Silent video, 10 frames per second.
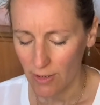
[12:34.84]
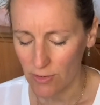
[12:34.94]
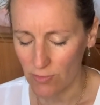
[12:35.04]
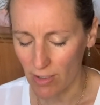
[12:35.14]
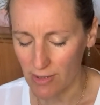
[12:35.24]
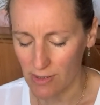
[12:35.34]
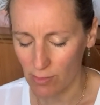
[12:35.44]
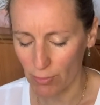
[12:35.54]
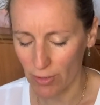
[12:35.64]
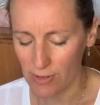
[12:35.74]
Trust the
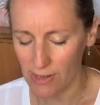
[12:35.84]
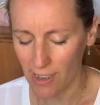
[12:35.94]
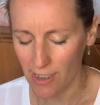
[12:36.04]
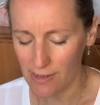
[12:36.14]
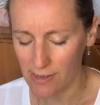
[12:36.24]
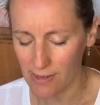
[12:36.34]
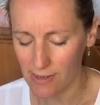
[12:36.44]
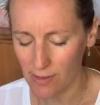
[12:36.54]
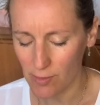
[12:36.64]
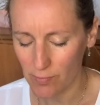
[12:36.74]
process,
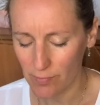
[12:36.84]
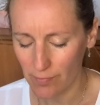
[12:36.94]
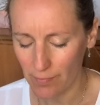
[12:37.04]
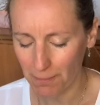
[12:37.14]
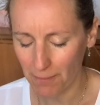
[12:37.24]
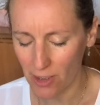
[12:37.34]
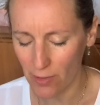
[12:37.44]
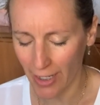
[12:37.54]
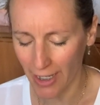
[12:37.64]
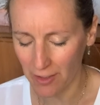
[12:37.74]
that you
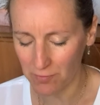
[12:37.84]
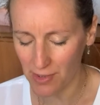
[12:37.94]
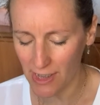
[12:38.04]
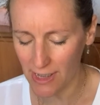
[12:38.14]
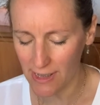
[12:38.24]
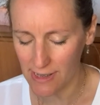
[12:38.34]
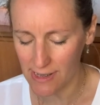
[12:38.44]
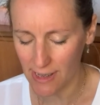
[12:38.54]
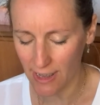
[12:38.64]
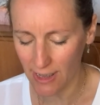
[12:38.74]
have the ears
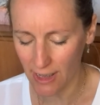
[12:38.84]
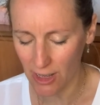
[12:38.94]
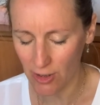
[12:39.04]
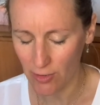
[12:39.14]
to hear